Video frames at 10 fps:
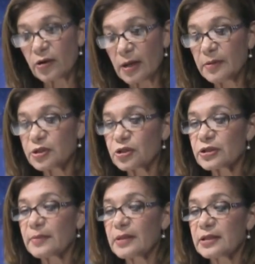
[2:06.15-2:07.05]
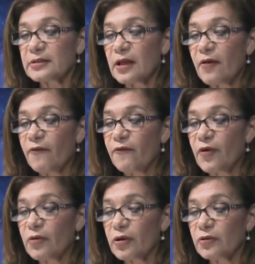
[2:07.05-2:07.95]
And I'm going to share some of these
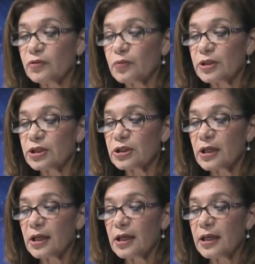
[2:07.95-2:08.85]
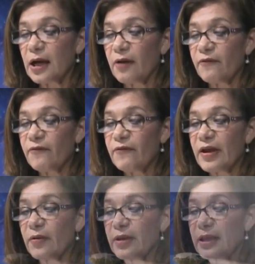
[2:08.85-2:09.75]
photos, which are very